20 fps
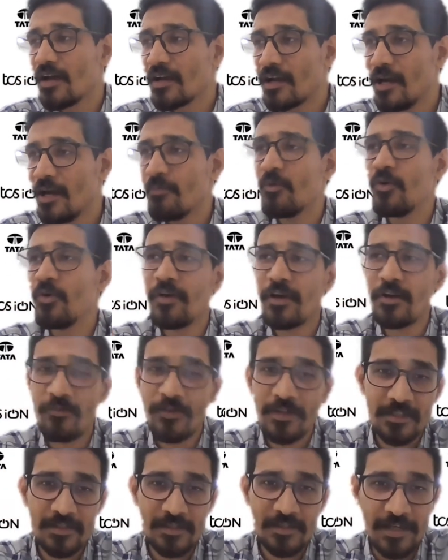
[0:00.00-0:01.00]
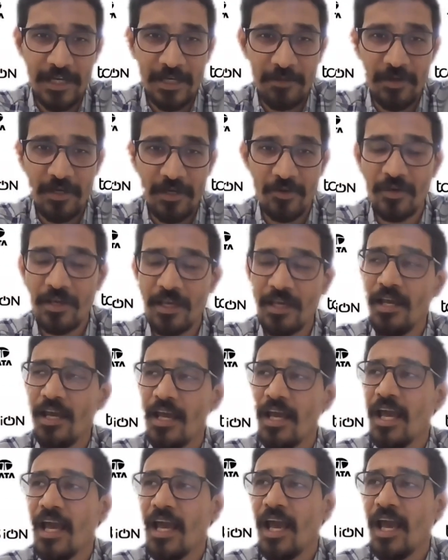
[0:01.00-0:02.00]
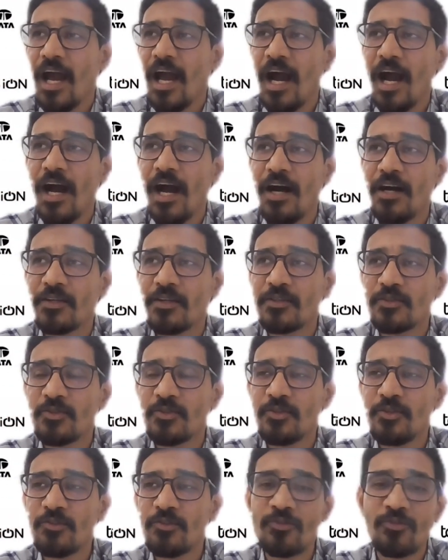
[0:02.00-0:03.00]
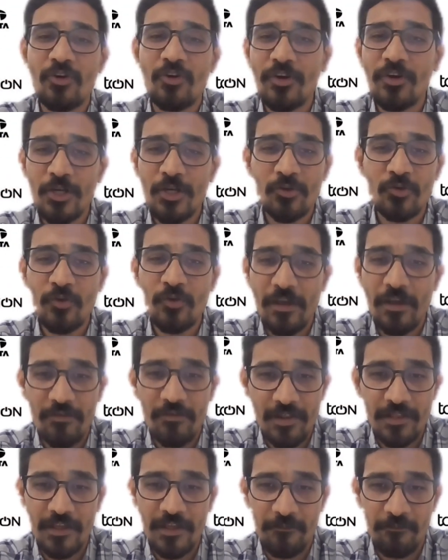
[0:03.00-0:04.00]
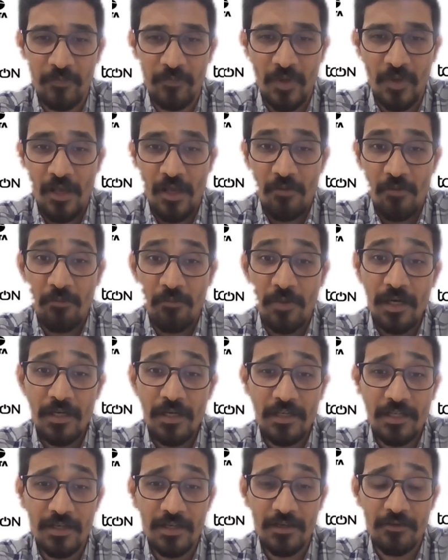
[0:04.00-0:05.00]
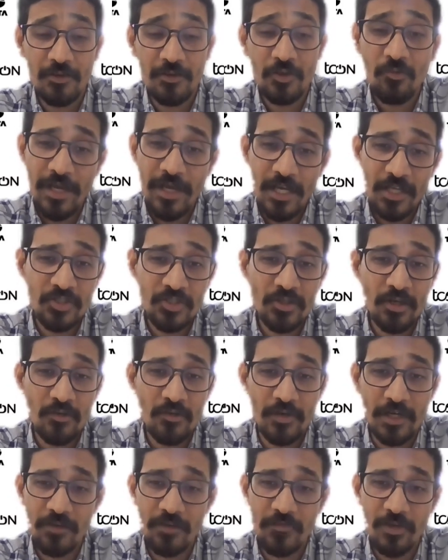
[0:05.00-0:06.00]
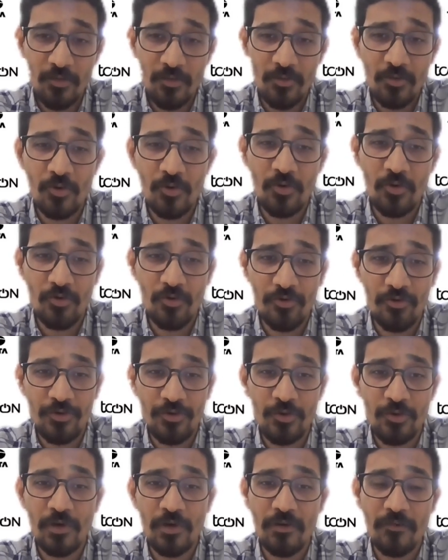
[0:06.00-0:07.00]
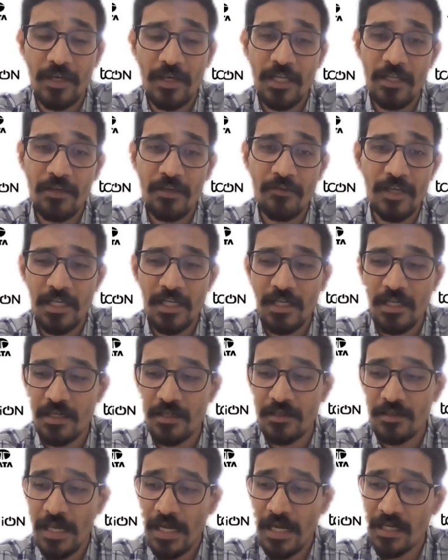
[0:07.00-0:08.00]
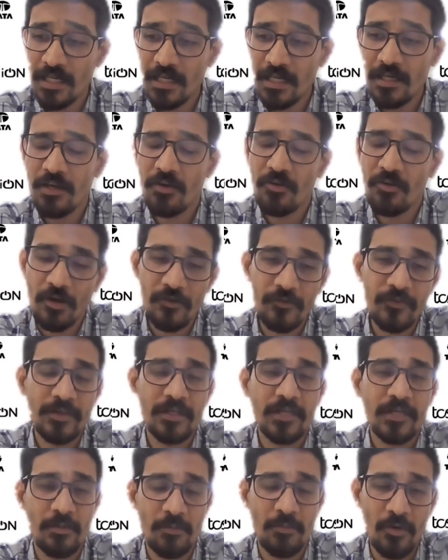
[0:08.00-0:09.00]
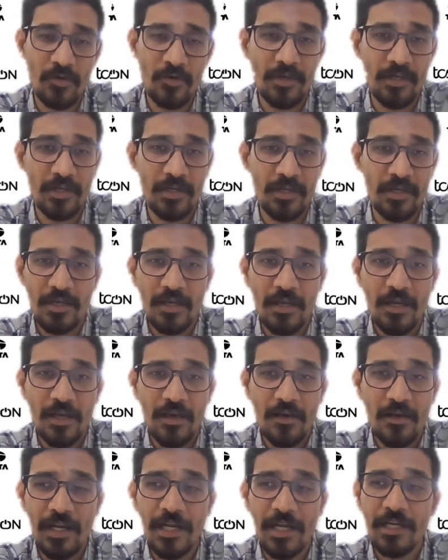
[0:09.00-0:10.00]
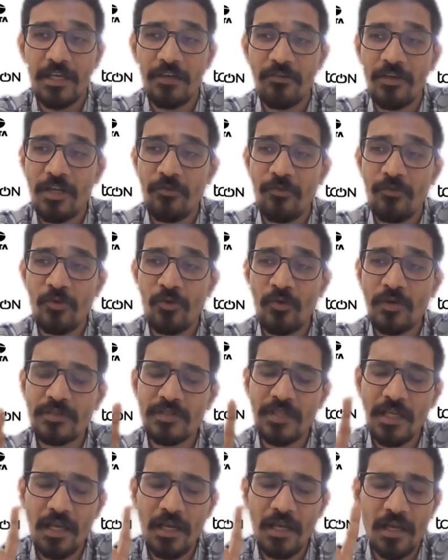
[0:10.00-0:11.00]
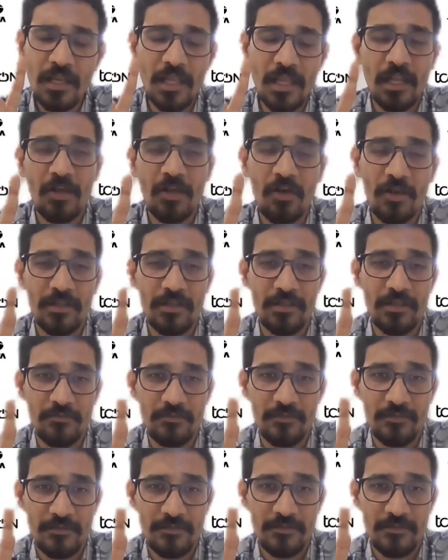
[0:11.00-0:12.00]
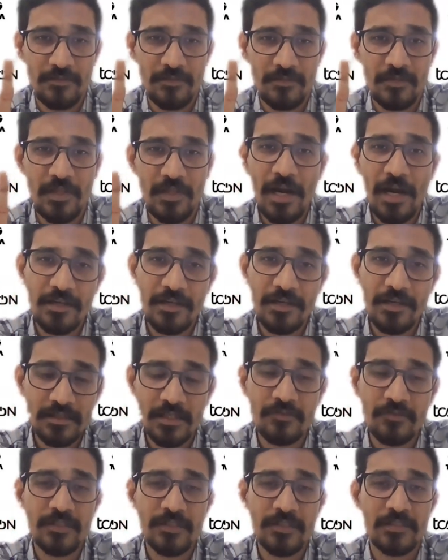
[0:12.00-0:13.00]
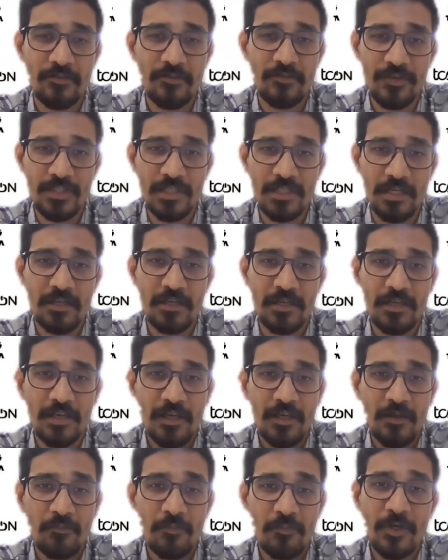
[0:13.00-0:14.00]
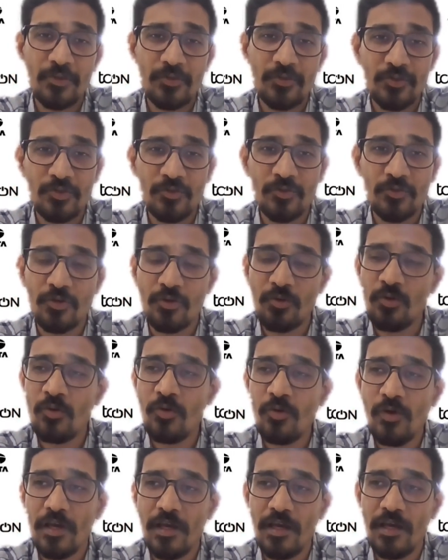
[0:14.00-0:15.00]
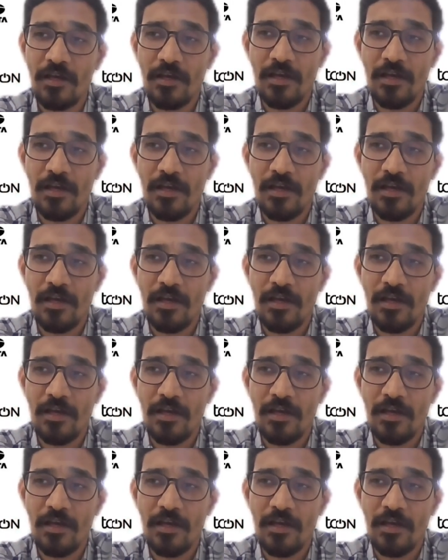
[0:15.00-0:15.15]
come over with this statement, okay? So you do not need to know everything, but you make sure whatever you know, you are very technically confident about it, right? Even if you know a single algorithm, that itself is sufficient. But you should know